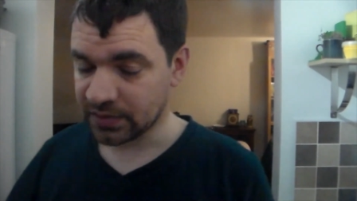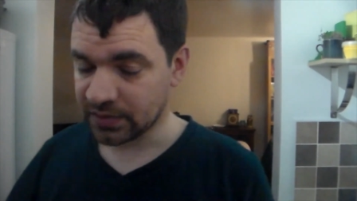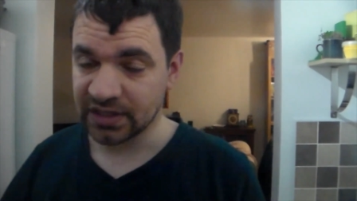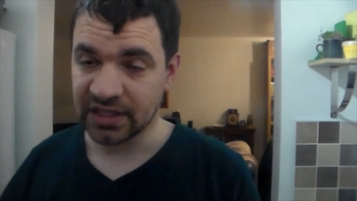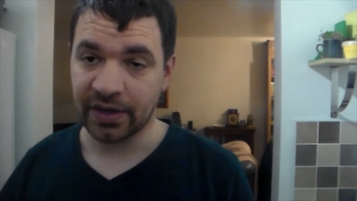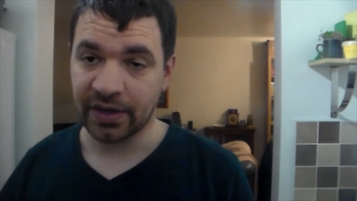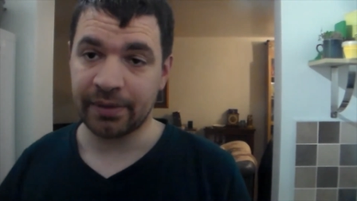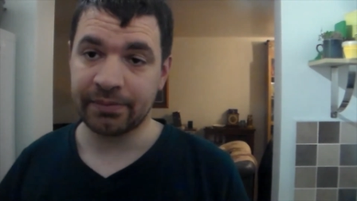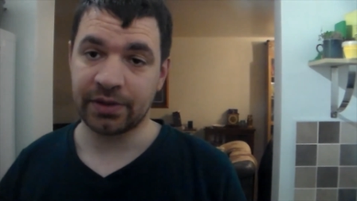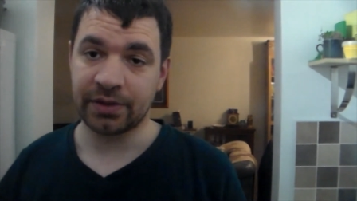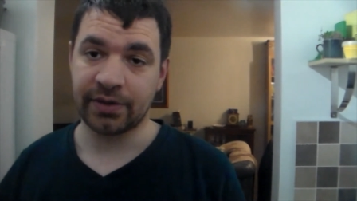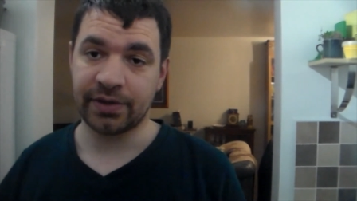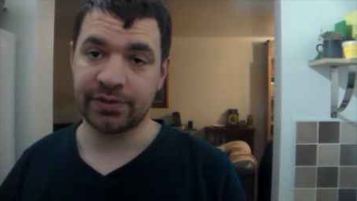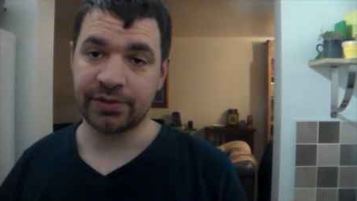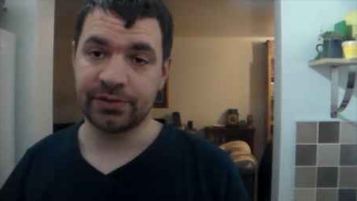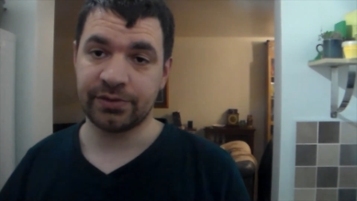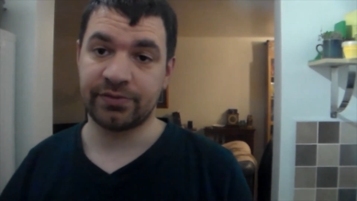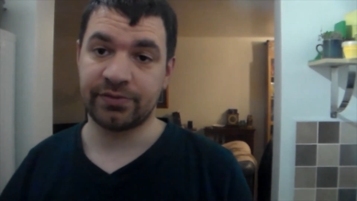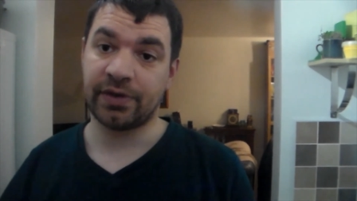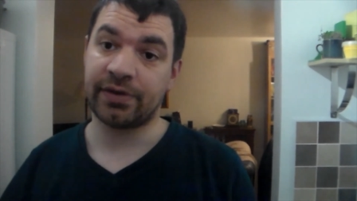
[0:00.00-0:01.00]
Now I'm going
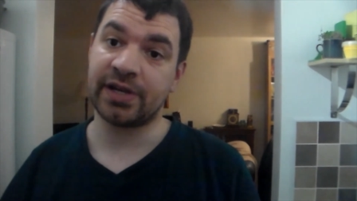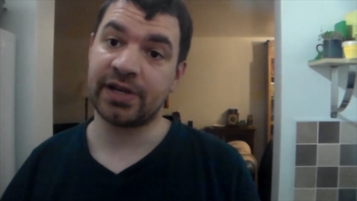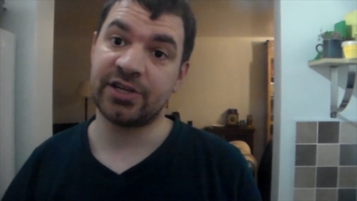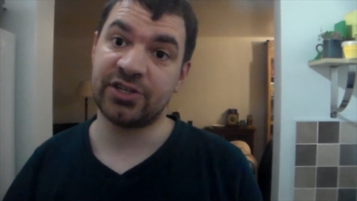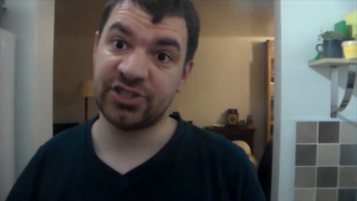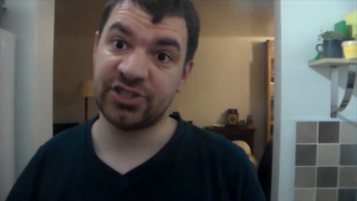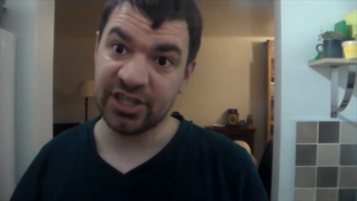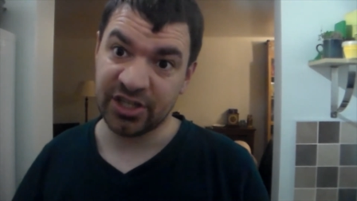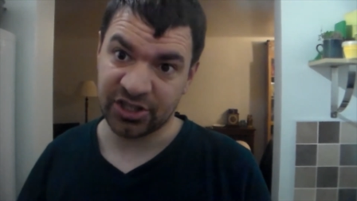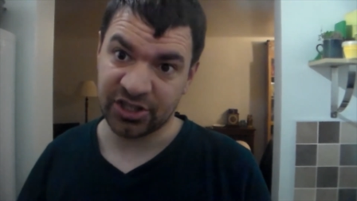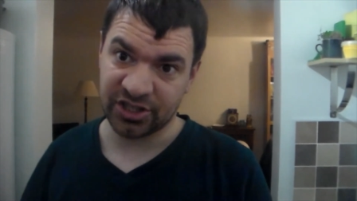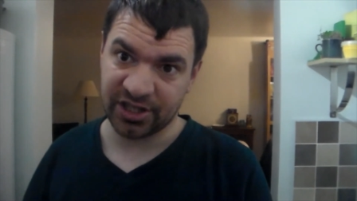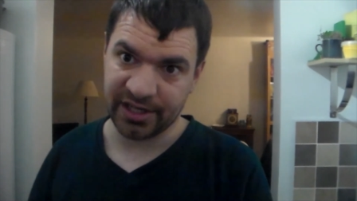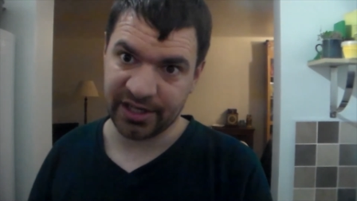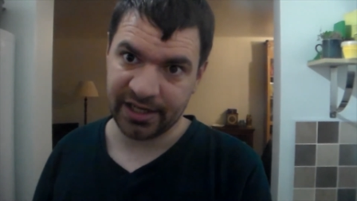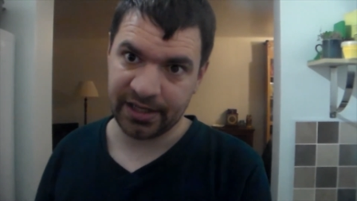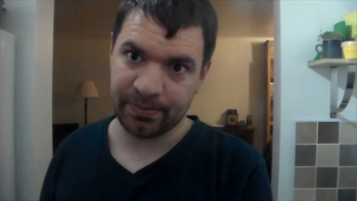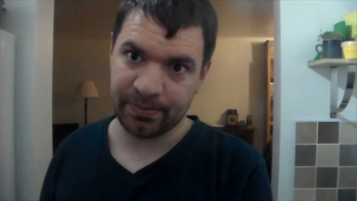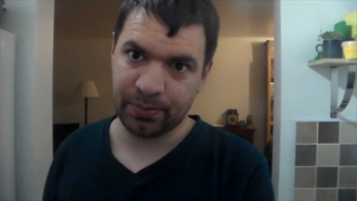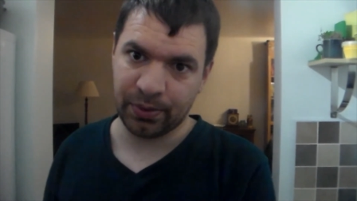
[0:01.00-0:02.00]
to very
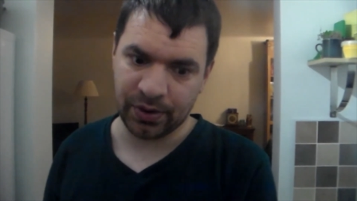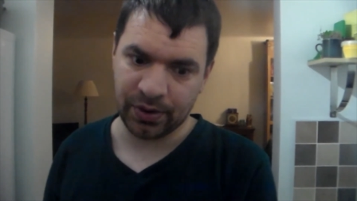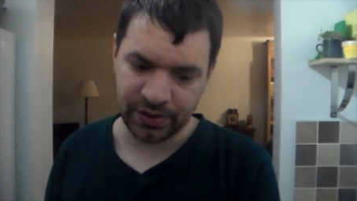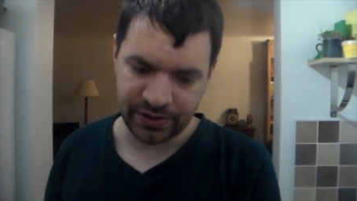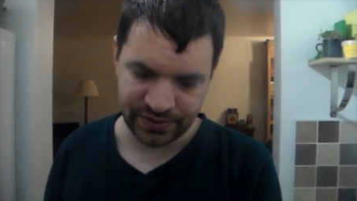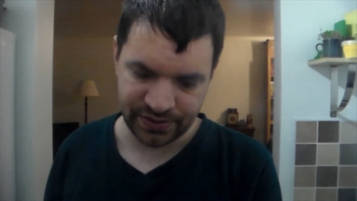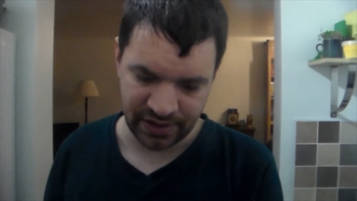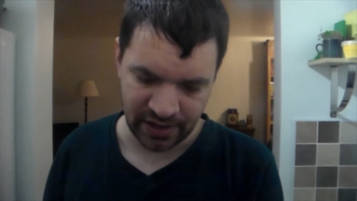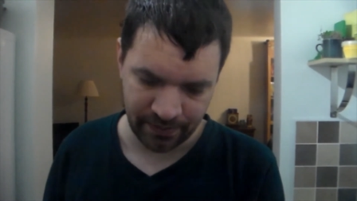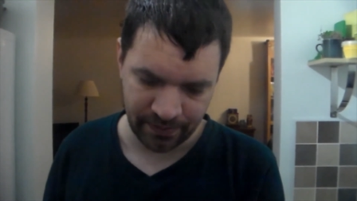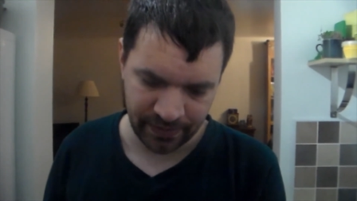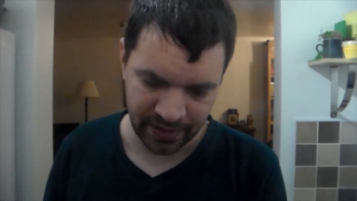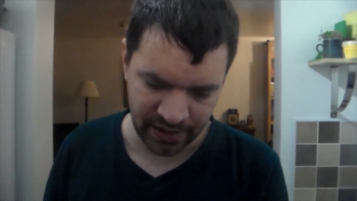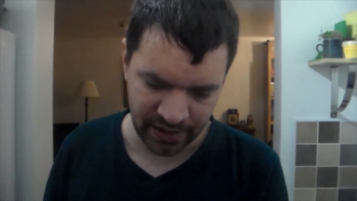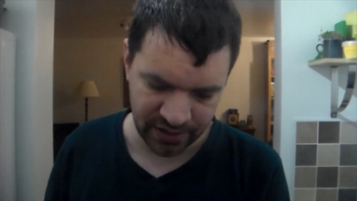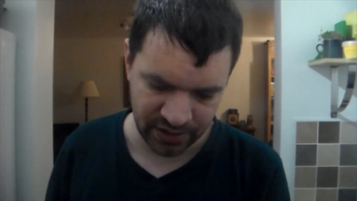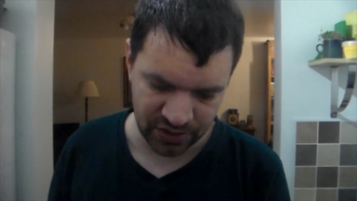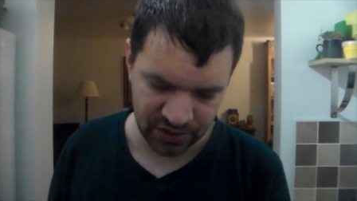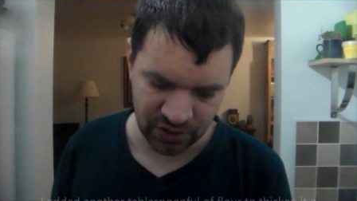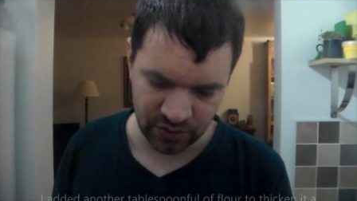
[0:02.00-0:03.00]
gingerly pour some
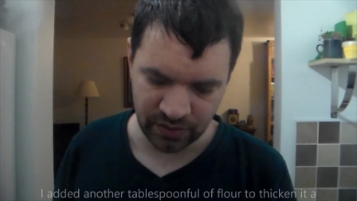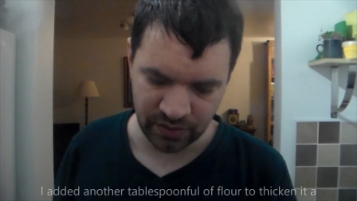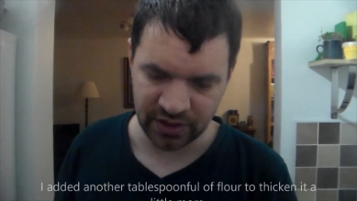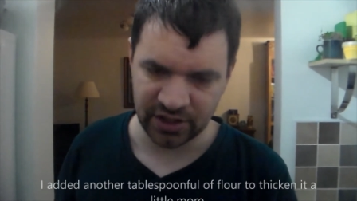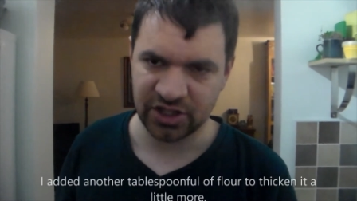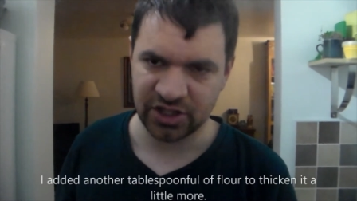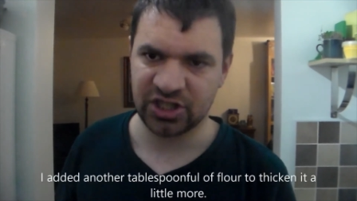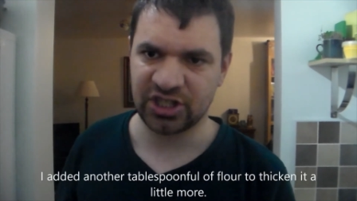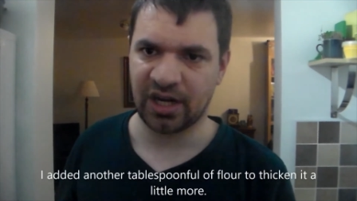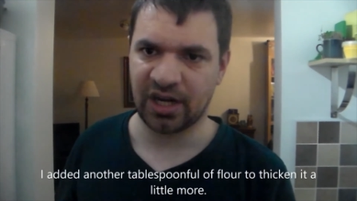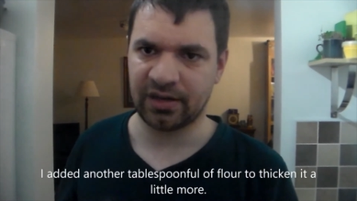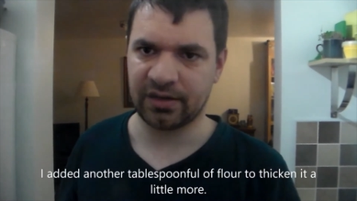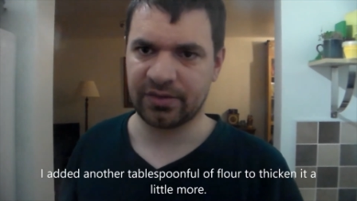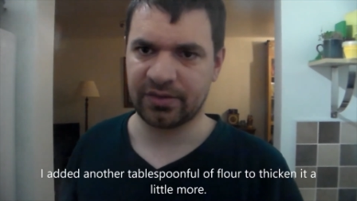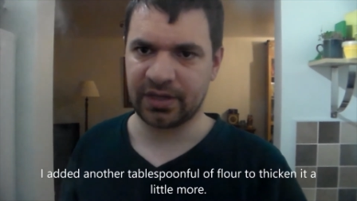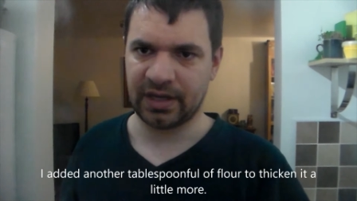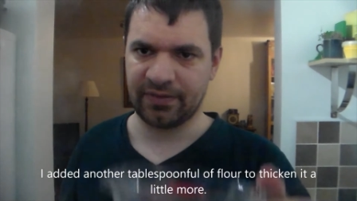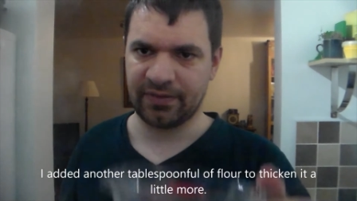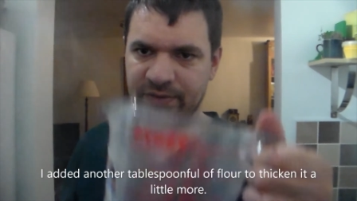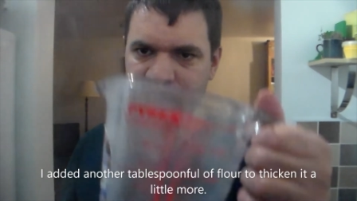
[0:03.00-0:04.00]
into a jug
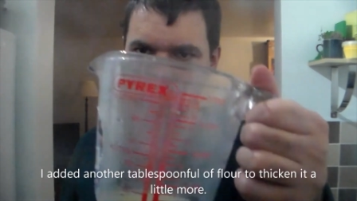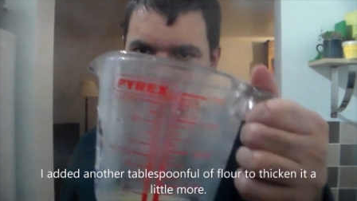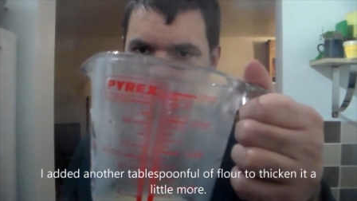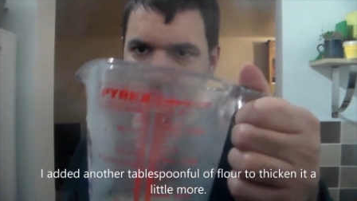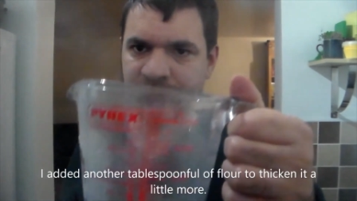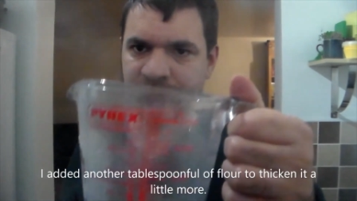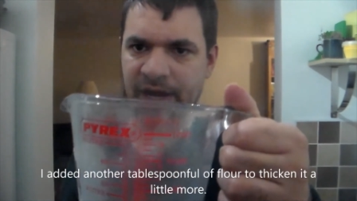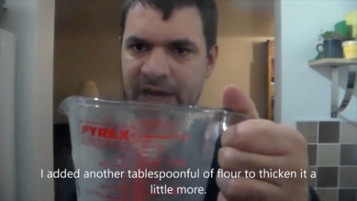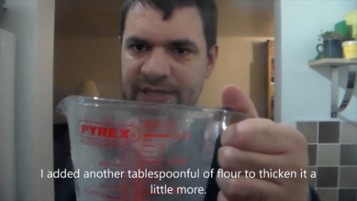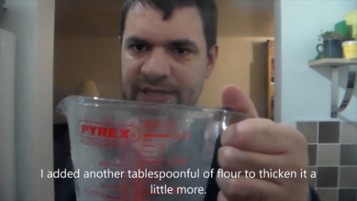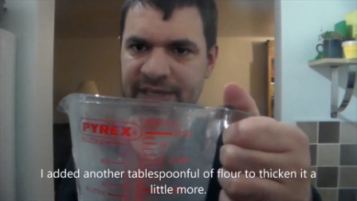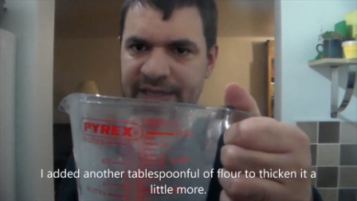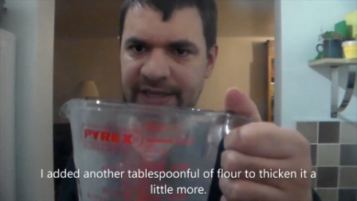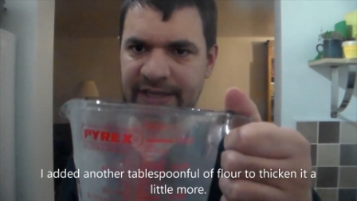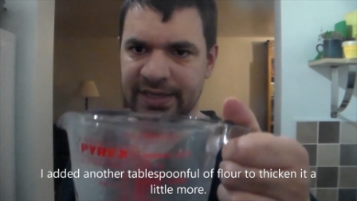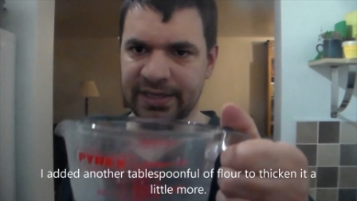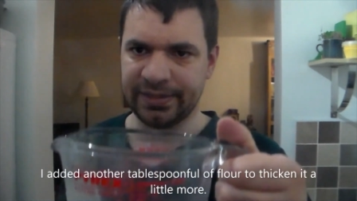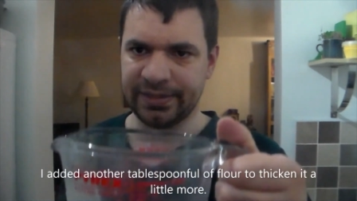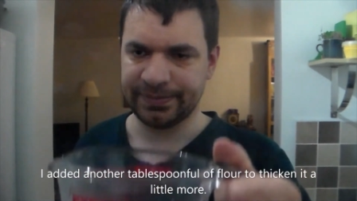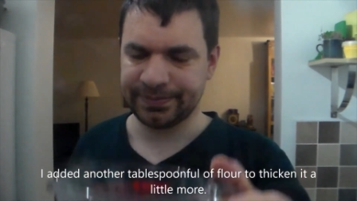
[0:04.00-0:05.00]
that I've got right
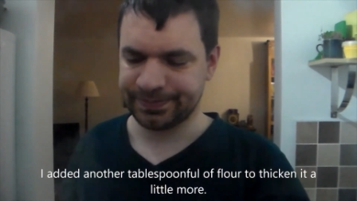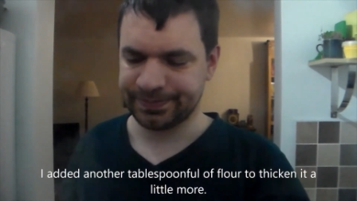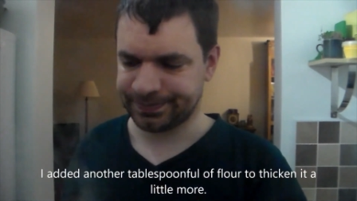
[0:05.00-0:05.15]
here.